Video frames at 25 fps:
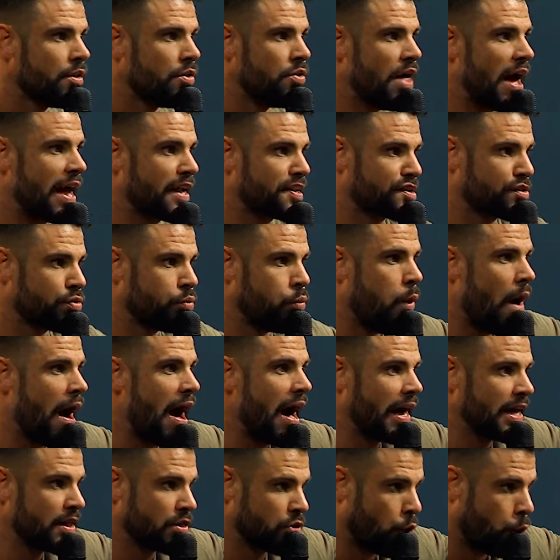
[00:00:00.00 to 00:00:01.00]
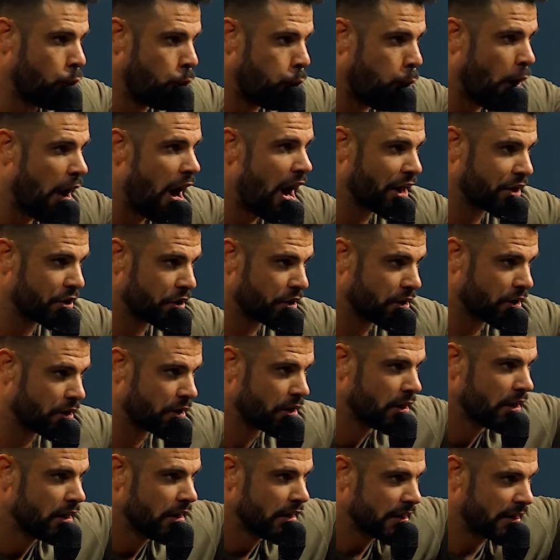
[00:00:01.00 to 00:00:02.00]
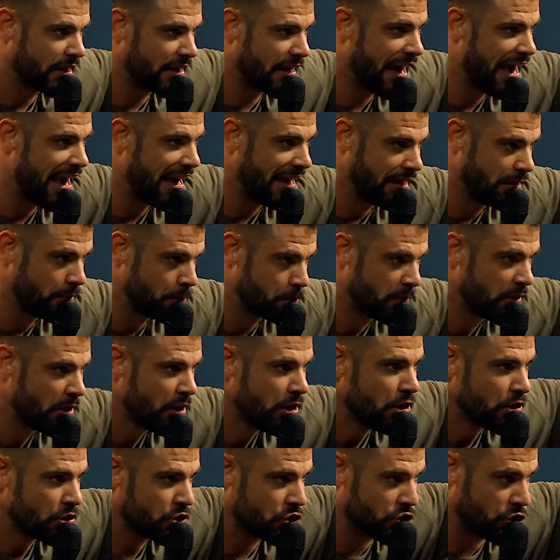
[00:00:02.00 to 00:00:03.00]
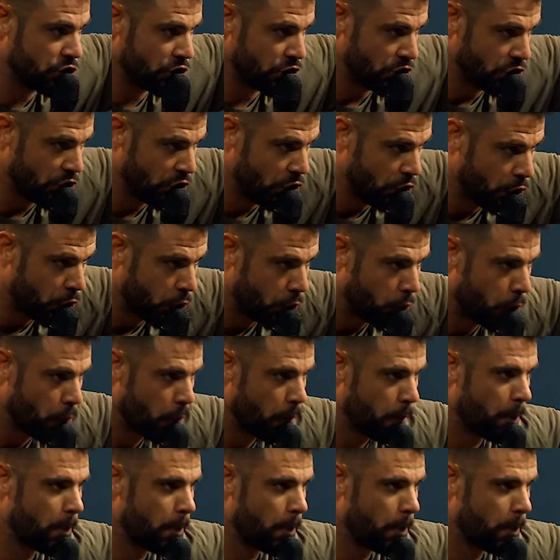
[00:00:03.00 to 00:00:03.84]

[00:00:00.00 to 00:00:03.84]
That's why the water came to you.